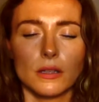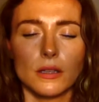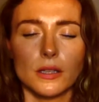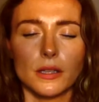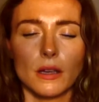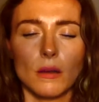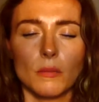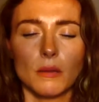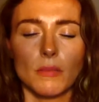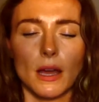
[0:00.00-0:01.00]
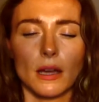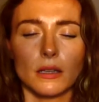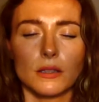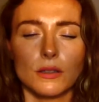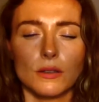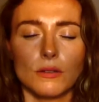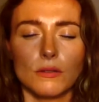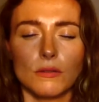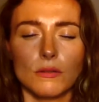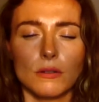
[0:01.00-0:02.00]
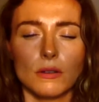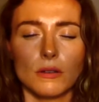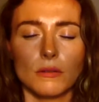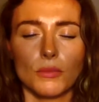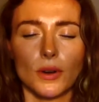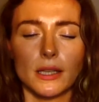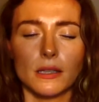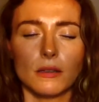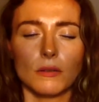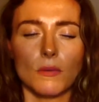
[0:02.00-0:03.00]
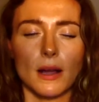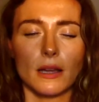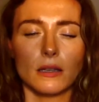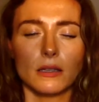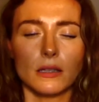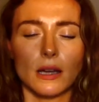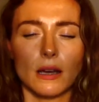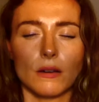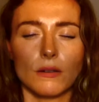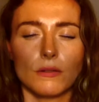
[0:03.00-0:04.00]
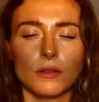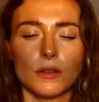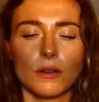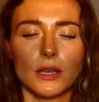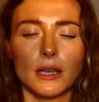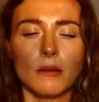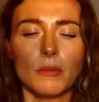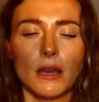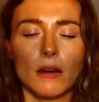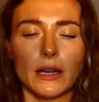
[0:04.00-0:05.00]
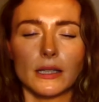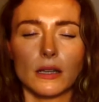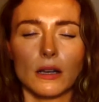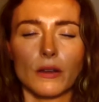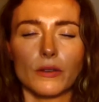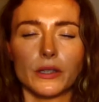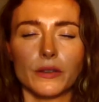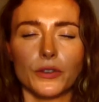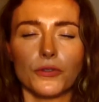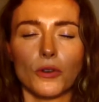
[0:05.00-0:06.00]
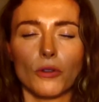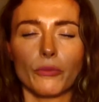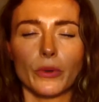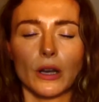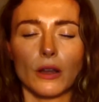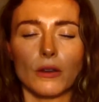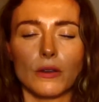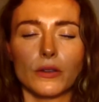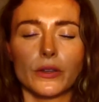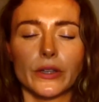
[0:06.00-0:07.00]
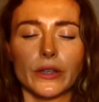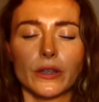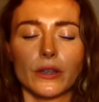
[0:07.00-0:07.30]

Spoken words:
just coming back to present awareness now. So keep the eyes closed if you've got them closed.